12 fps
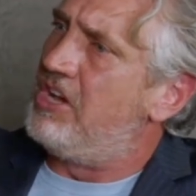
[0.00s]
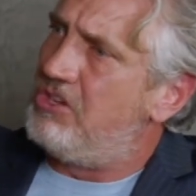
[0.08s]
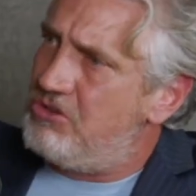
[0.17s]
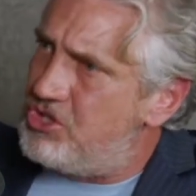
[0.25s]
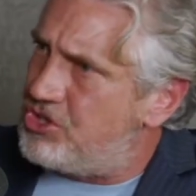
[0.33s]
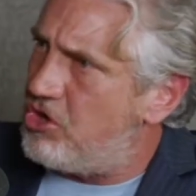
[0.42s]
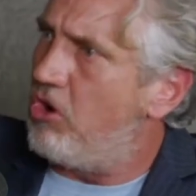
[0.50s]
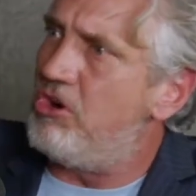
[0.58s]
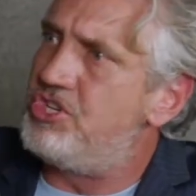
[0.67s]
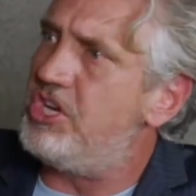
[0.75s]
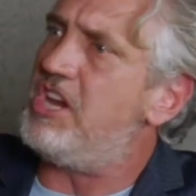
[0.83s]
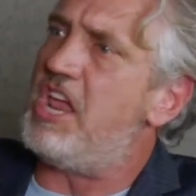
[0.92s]
you
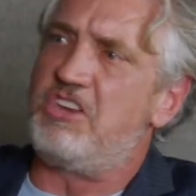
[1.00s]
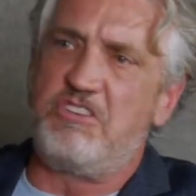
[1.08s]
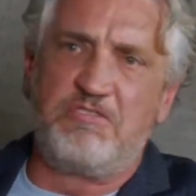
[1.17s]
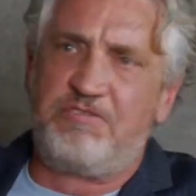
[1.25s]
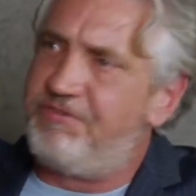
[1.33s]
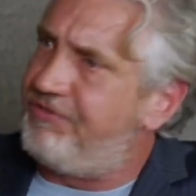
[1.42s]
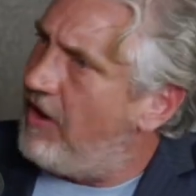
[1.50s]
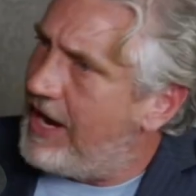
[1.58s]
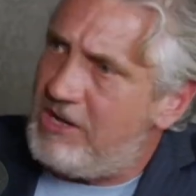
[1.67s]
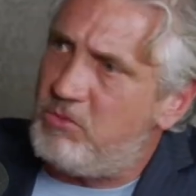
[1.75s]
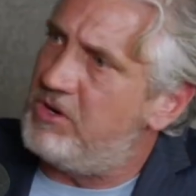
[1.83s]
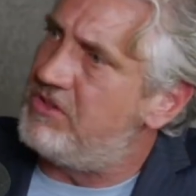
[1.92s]
charge it, and you
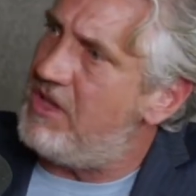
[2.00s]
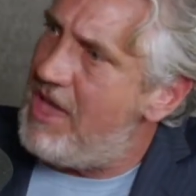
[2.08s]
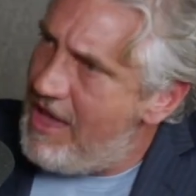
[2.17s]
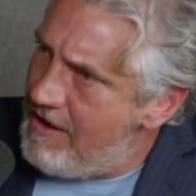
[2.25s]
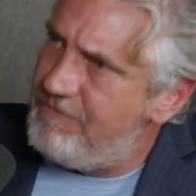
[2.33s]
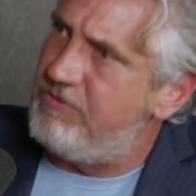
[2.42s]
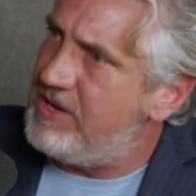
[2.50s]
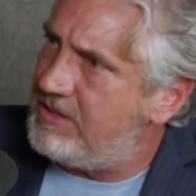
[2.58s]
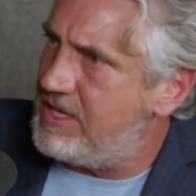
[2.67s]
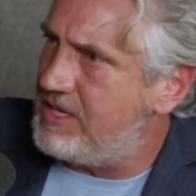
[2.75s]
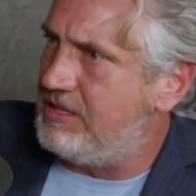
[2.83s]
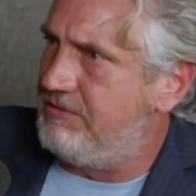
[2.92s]
fight with
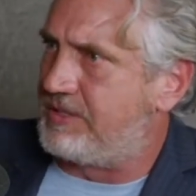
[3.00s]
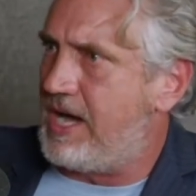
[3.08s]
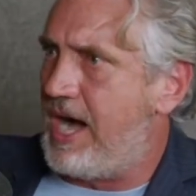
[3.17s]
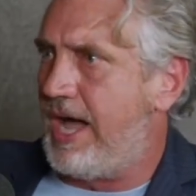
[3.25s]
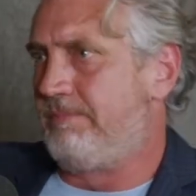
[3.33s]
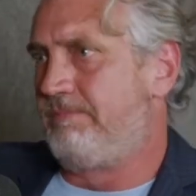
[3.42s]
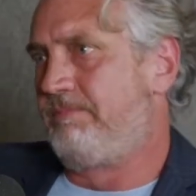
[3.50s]
everything you've got.